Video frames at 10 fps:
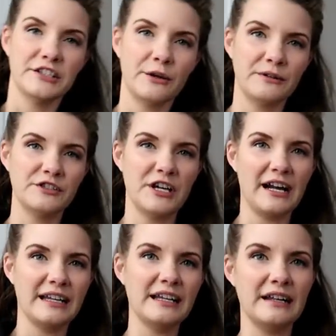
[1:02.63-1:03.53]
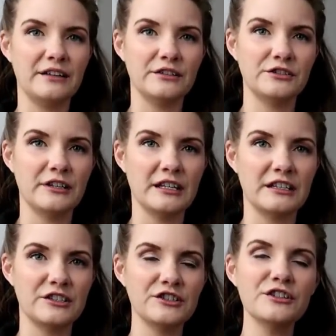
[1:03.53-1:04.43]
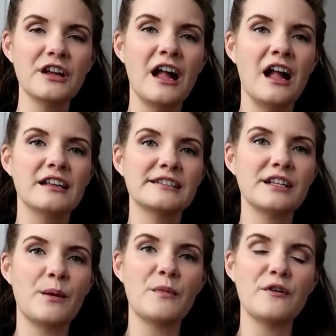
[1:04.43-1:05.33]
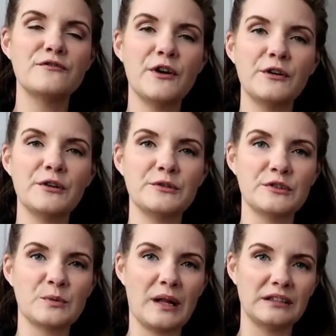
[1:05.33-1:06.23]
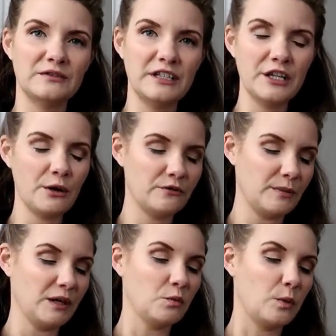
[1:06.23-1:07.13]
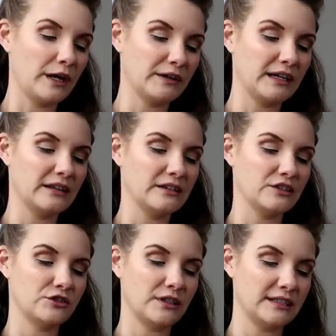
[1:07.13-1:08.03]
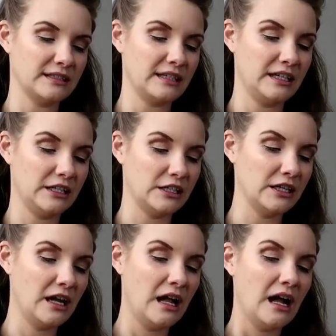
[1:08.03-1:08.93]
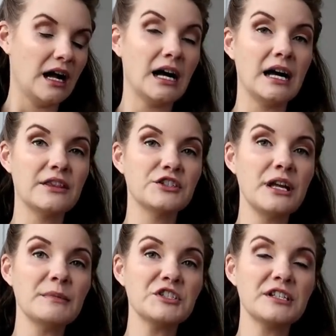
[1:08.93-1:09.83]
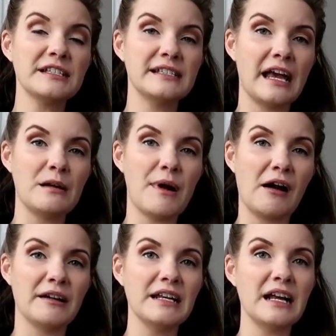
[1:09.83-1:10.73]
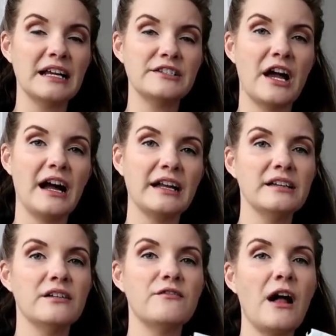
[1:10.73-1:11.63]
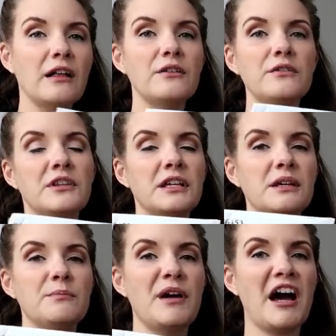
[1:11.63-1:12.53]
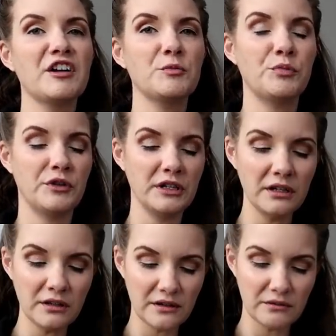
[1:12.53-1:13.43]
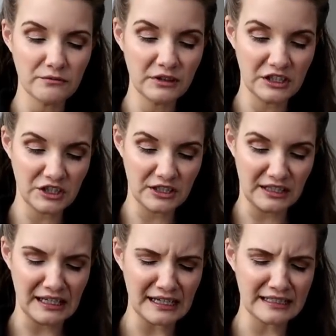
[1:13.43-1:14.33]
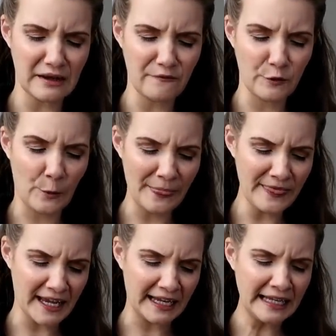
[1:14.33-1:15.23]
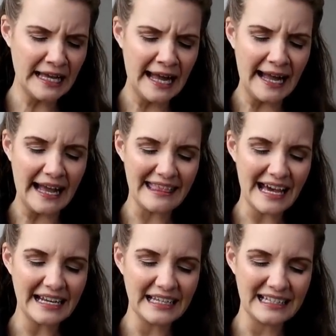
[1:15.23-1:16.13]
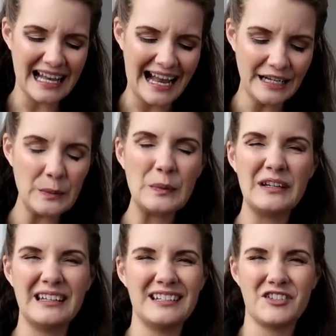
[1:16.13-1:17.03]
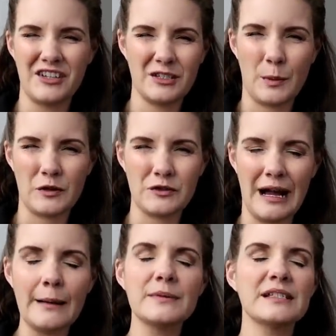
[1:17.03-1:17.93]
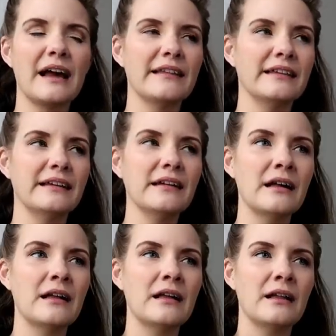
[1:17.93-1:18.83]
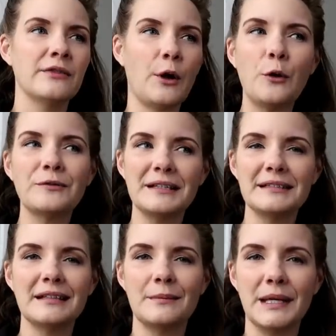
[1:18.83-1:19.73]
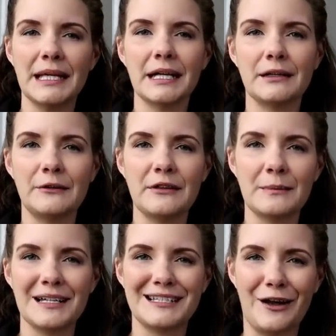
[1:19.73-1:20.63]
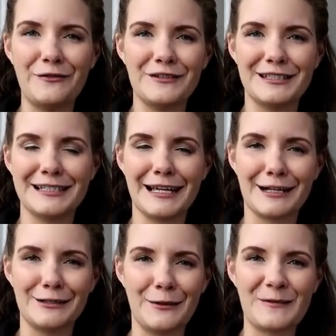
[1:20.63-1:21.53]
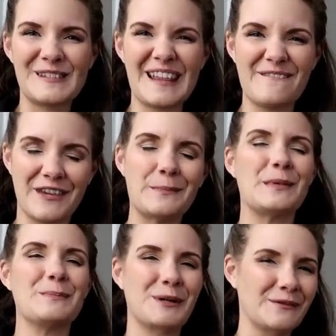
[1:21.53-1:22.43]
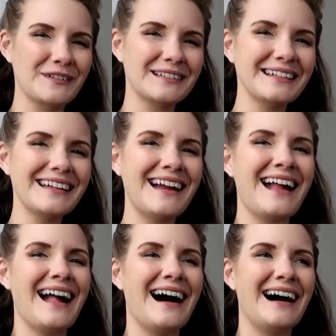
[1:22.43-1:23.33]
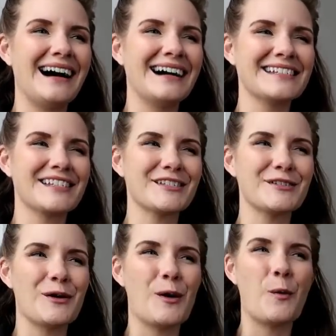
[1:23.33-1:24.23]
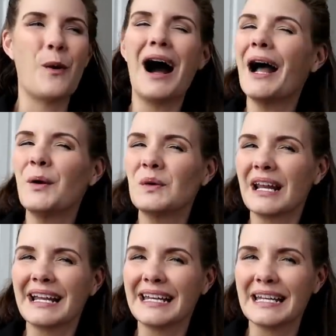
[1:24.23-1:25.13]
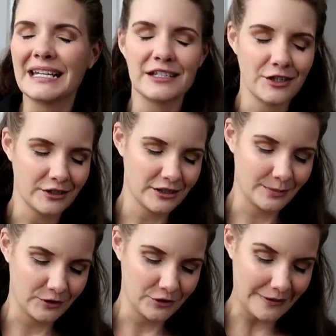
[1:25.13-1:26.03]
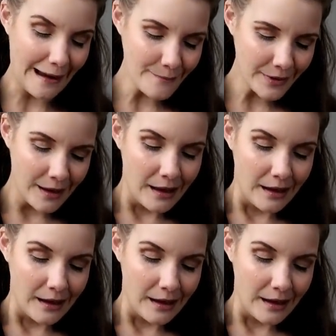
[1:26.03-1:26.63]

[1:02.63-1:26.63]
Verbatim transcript: to go with the jacket. I'll try to insert some photos as well, a video of me wearing this dress here. Uh, there's not much to say about it. I, I follow the pattern pretty religiously, except for one thing, and that is I don't put in adjustable straps. I think the whole reason I'm making clothing myself is to get clothes that fit me perfectly. Uh, so why would I need an adjustable strap?